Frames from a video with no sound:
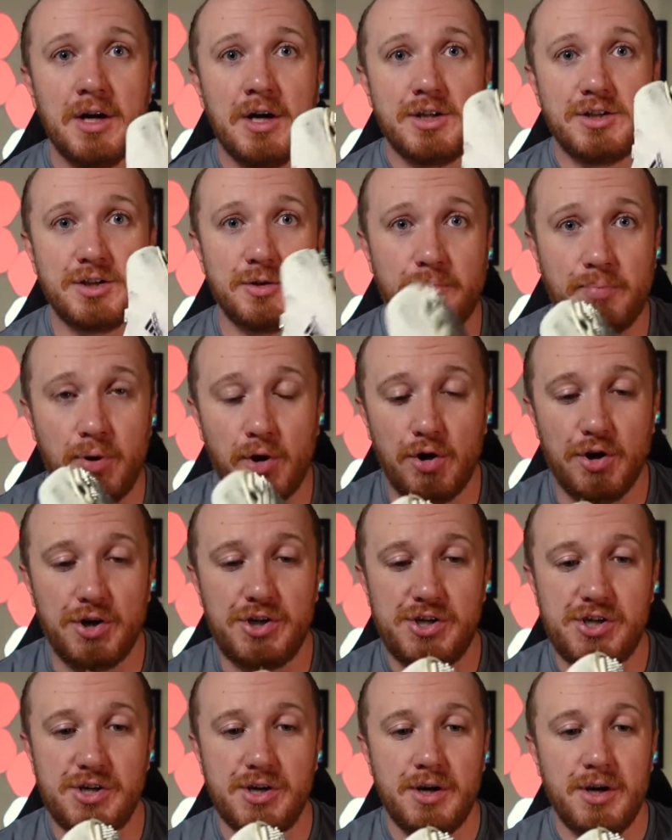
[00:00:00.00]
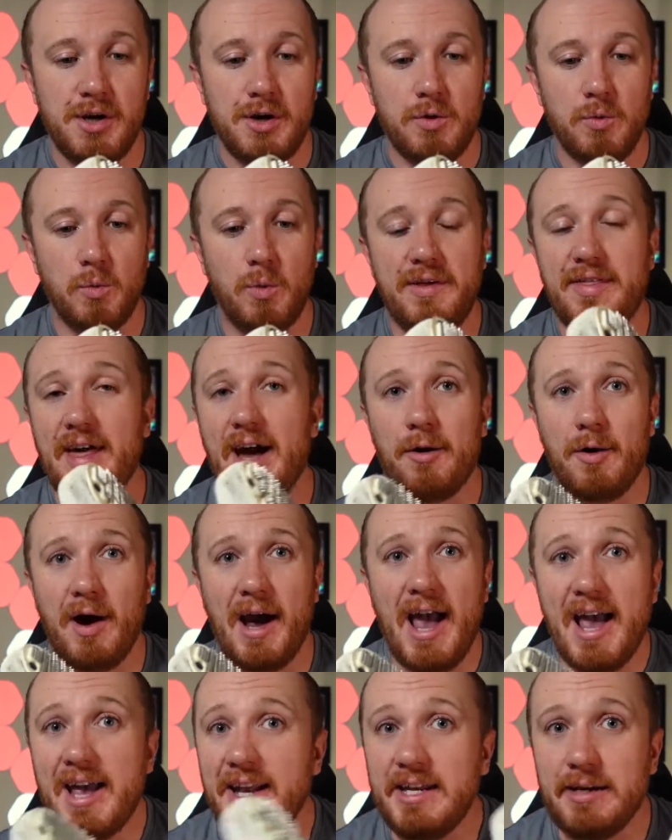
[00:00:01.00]
to push without
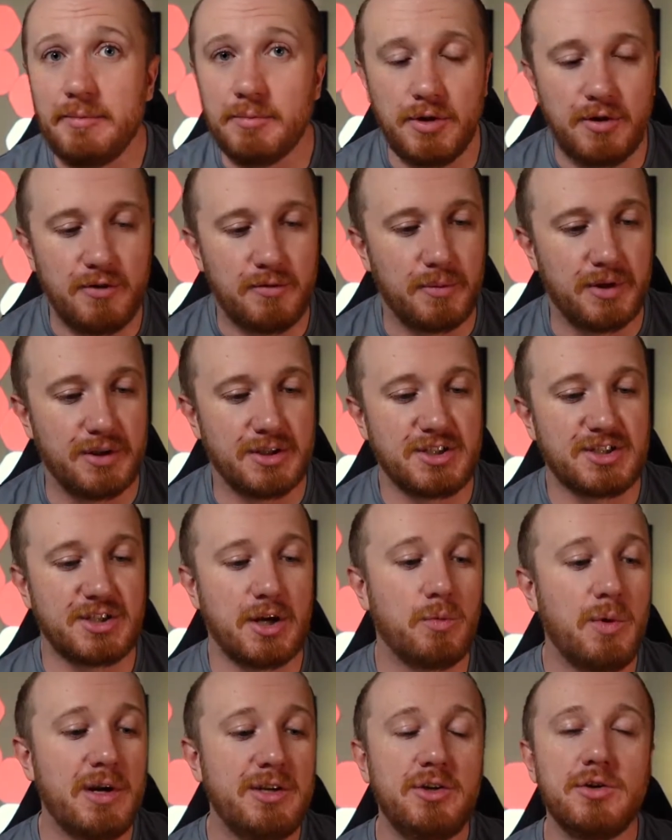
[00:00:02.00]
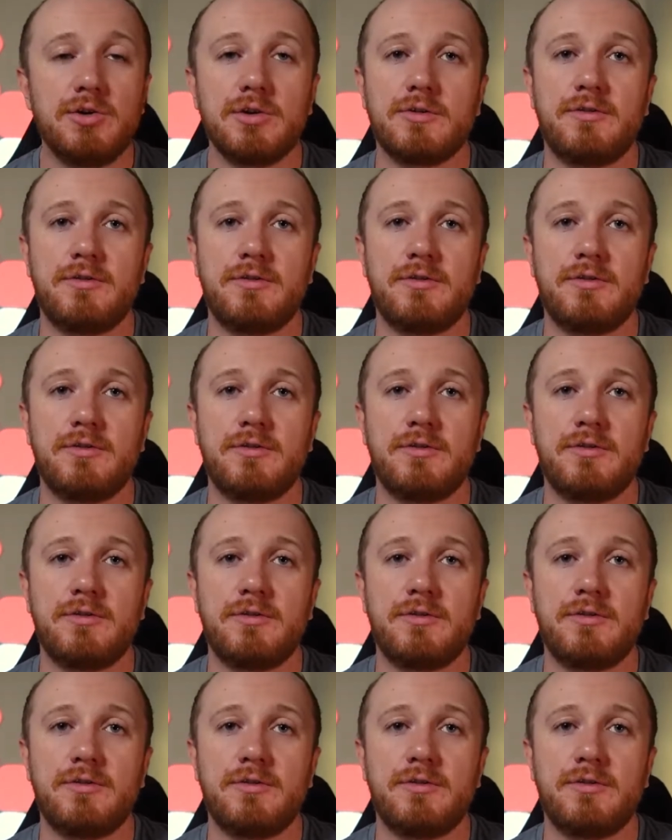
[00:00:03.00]
any movement. So when your